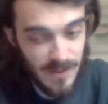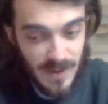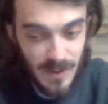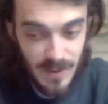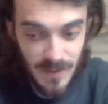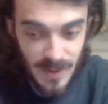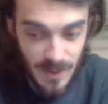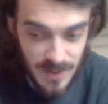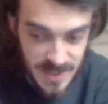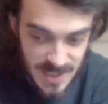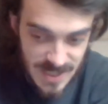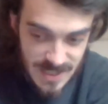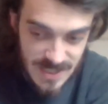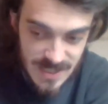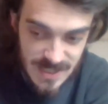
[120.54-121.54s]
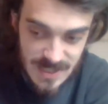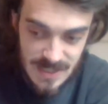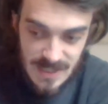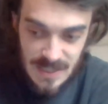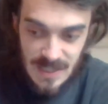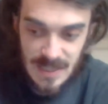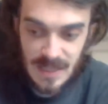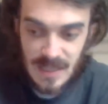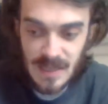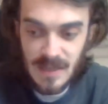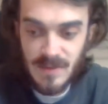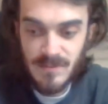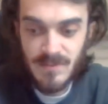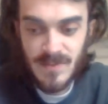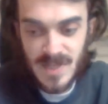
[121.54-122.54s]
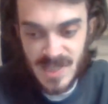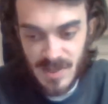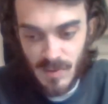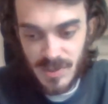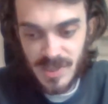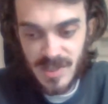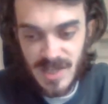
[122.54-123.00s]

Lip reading: the Aussies, they're still watching